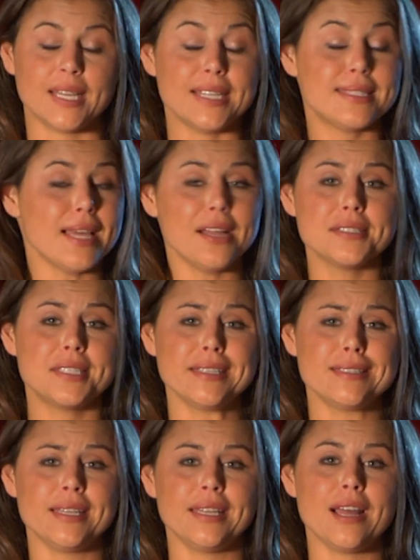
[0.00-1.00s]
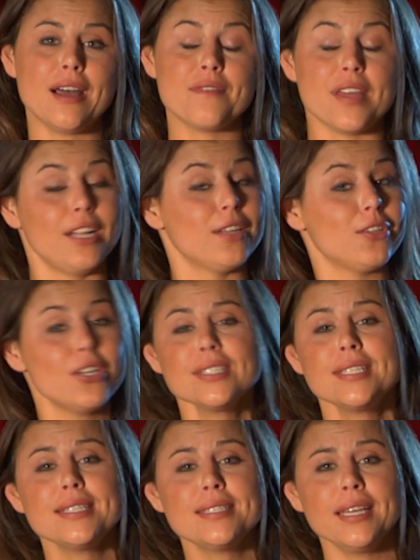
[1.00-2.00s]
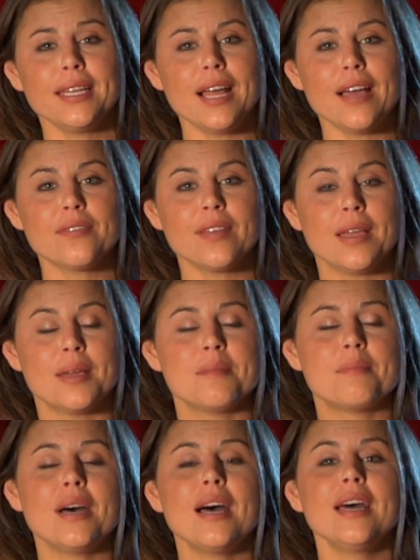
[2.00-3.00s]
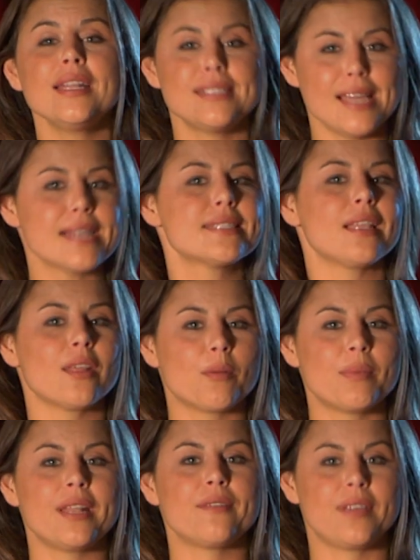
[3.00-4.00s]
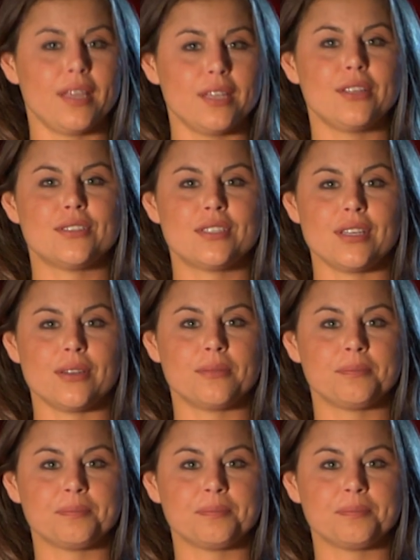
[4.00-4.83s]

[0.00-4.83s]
It sounds easy enough and it looks easy enough, but it takes a little bit of getting used to. I